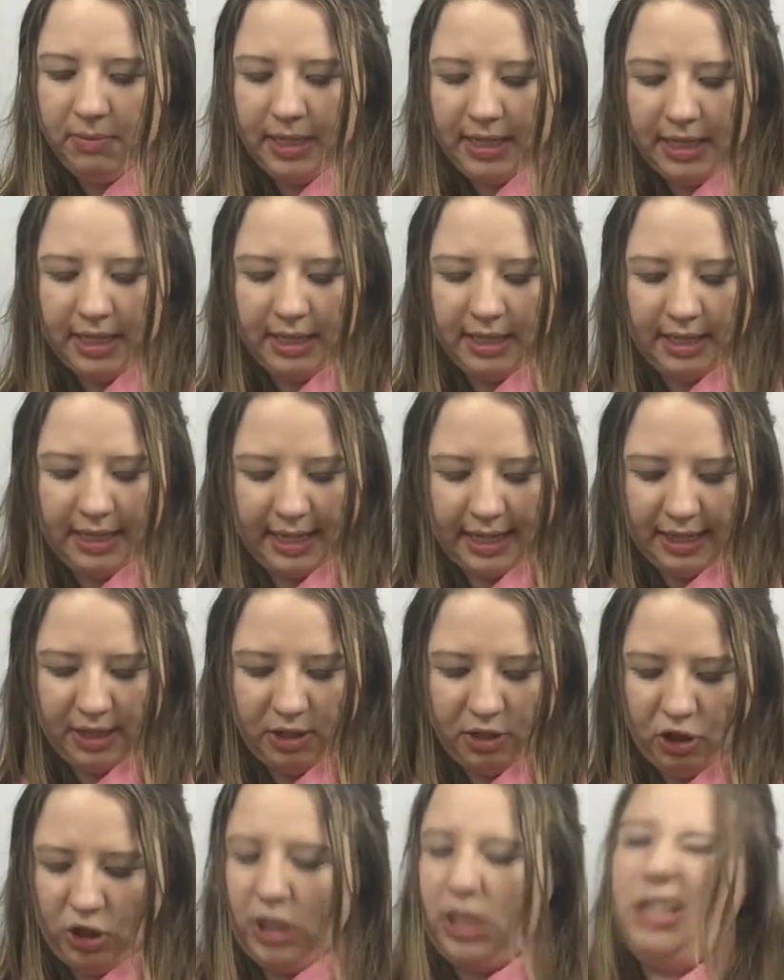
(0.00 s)
This is
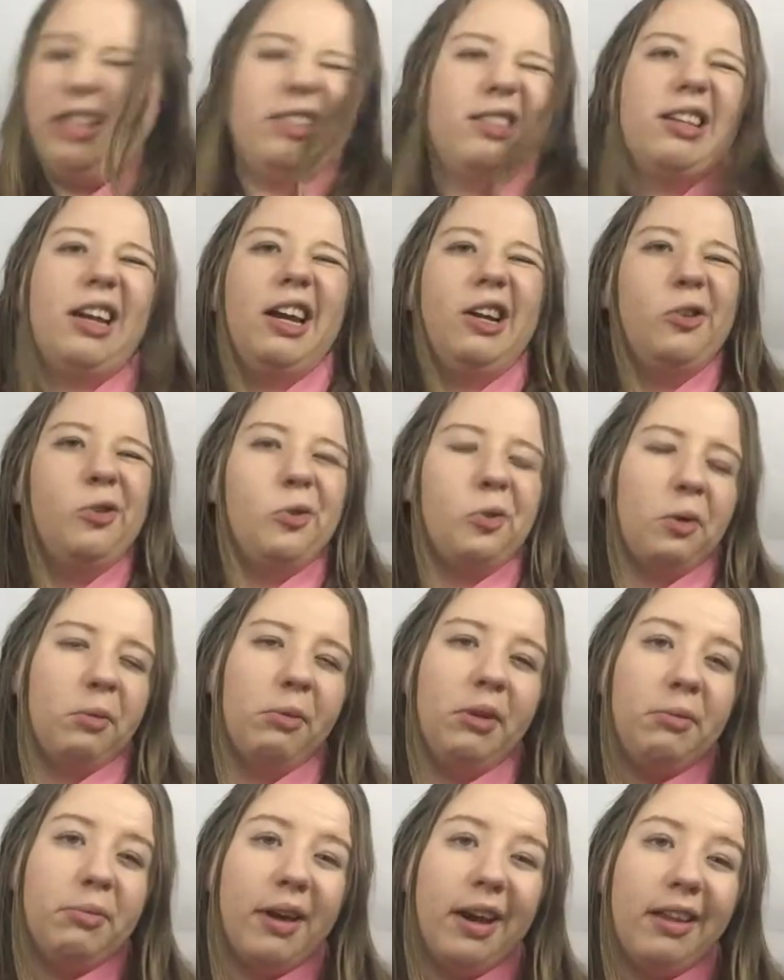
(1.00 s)
Guess jeans. I don't
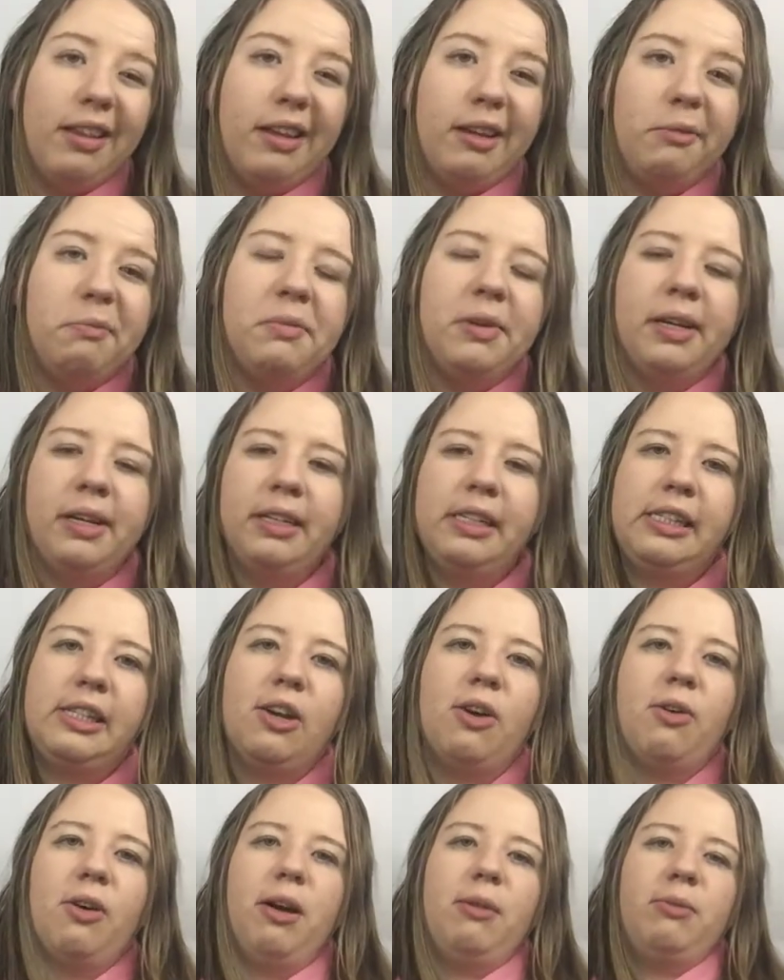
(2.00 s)
normally buy them, so